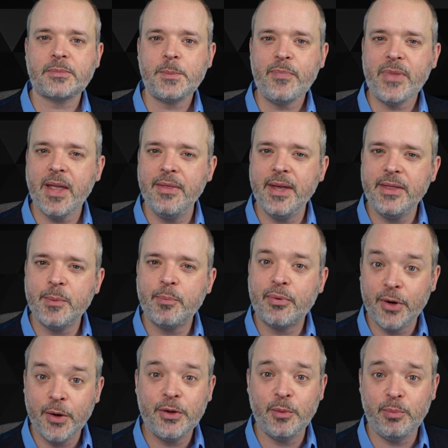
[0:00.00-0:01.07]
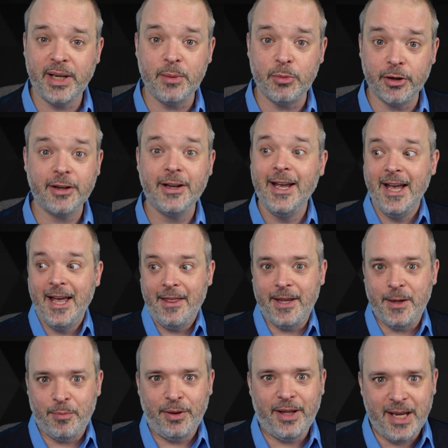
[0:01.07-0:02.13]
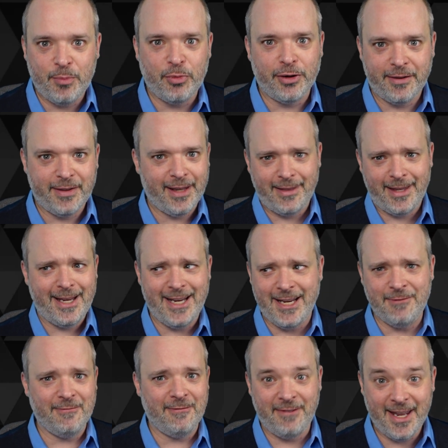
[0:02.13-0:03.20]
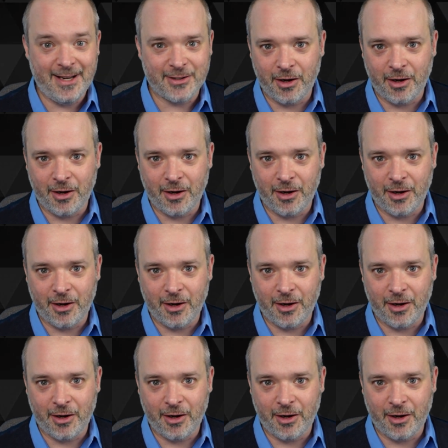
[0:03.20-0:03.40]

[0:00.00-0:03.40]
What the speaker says: then the proto-playbook, the playbook that they invent